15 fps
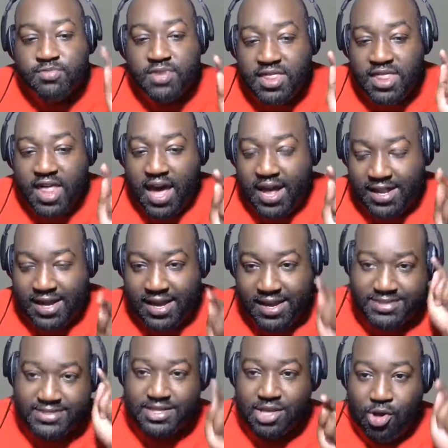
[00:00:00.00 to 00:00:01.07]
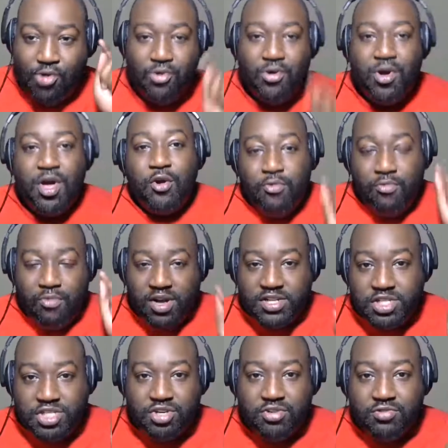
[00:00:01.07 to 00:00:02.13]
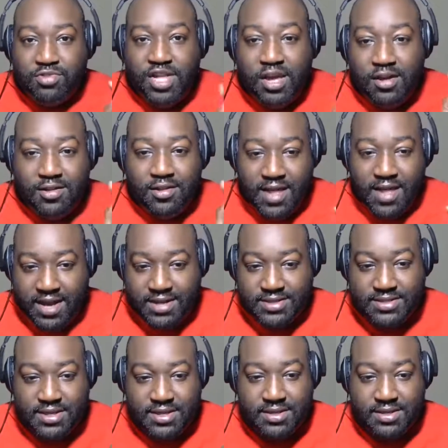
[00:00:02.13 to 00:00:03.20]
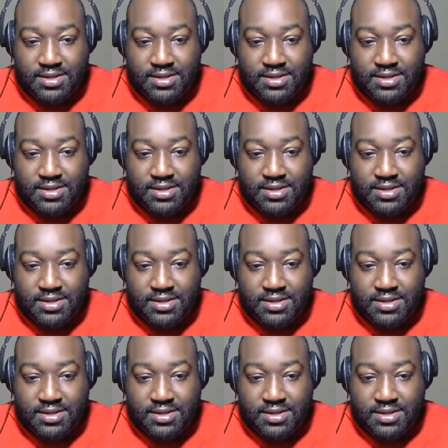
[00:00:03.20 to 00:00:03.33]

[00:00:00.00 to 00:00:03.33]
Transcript: with that is, though, once you legalize it,